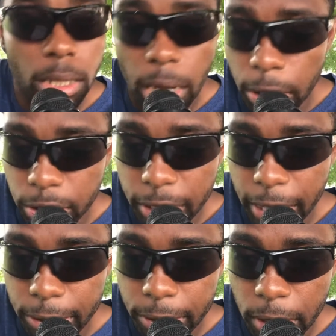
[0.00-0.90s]
Also
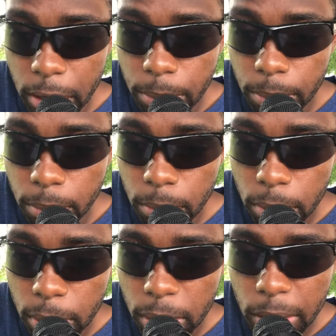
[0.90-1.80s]
guys, um,
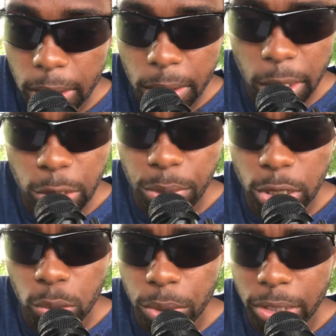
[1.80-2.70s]
that's
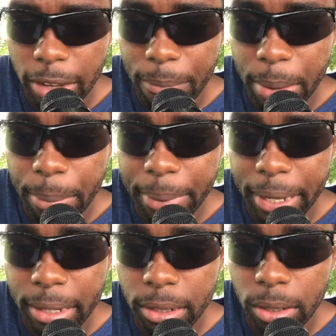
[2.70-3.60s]
Russell Wilson have pimple
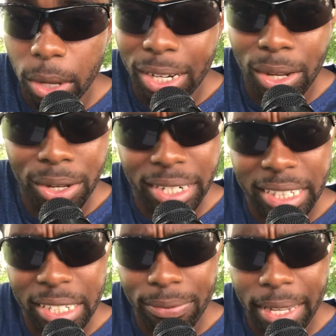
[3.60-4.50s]
pain on, on,
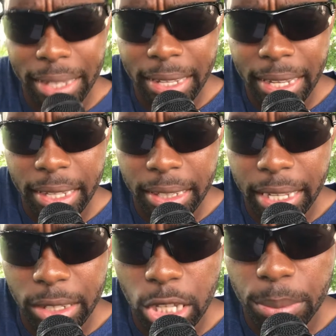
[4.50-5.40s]
Inlay Vacay and
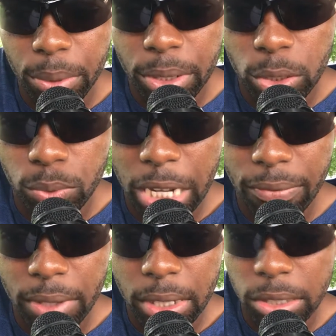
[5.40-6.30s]
lay coma with his wife,
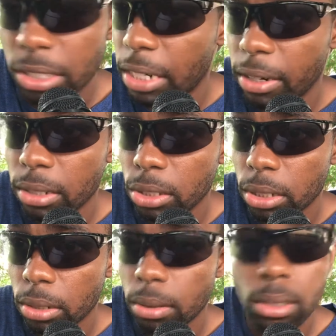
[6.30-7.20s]
Ciara.
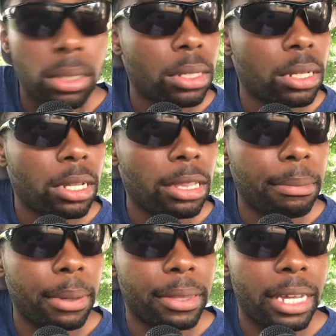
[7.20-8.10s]
So
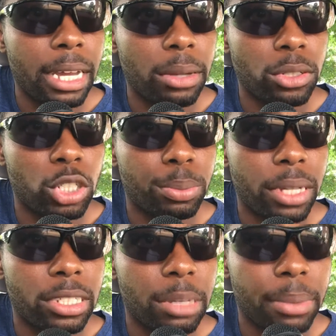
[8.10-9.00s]
about that, I'll just
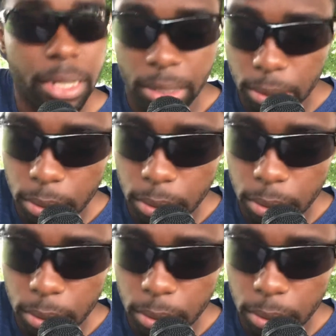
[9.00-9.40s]
sponsor everybody.